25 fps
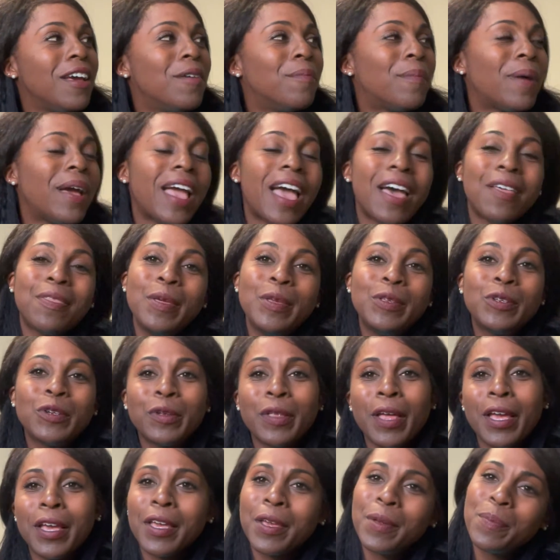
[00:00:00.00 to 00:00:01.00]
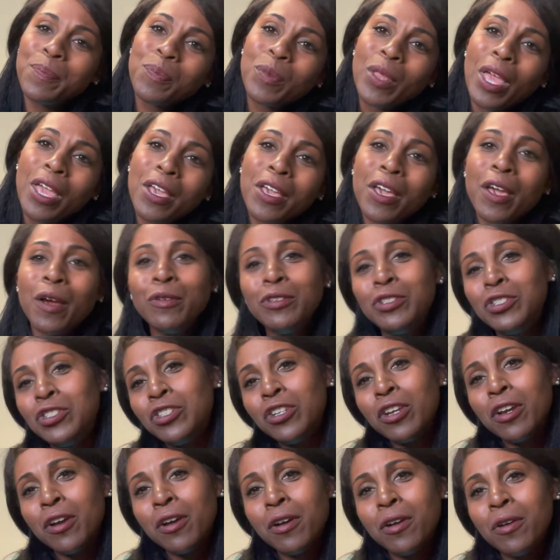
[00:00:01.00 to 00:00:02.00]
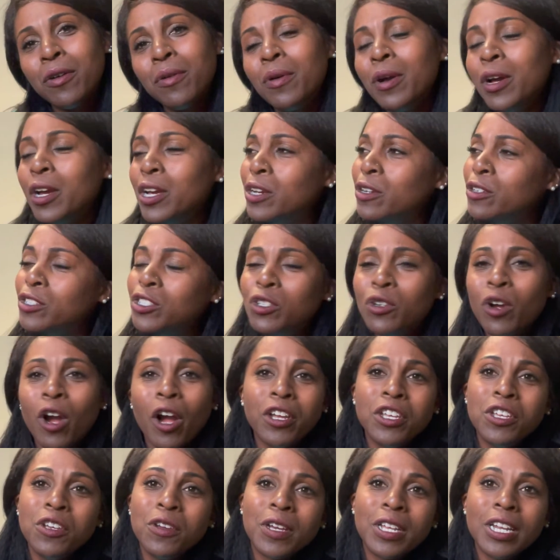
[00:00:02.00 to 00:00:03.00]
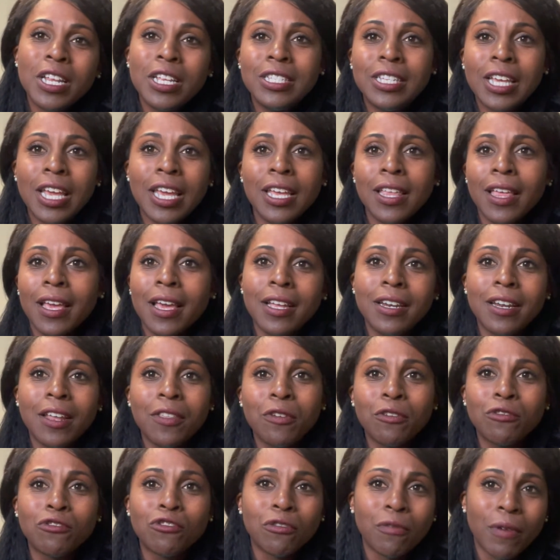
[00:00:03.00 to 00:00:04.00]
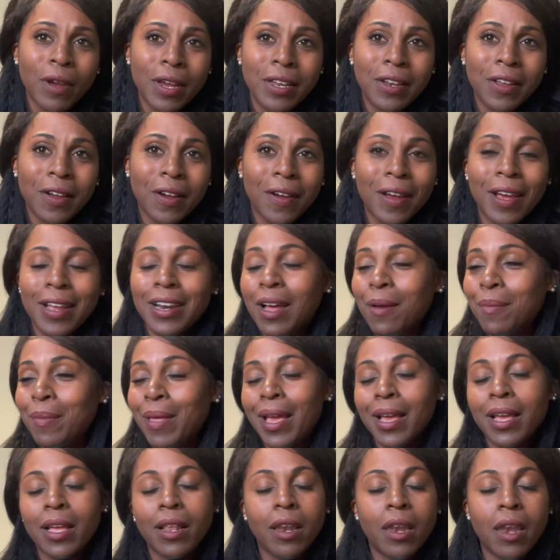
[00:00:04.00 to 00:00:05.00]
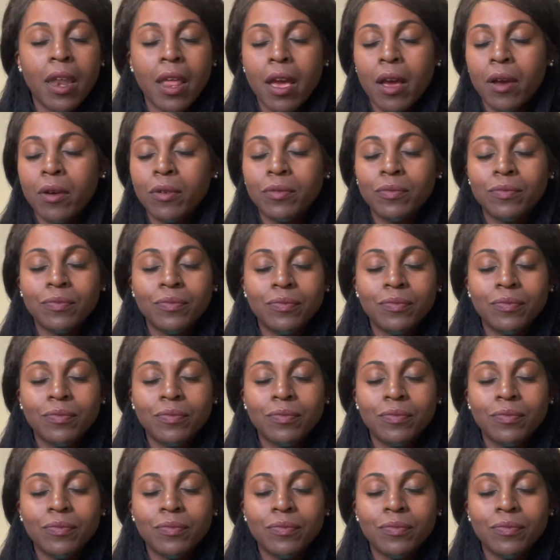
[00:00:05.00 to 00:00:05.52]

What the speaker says: My athletes are like, Coach Joe, are you gonna date another trainer? And I'm like, no.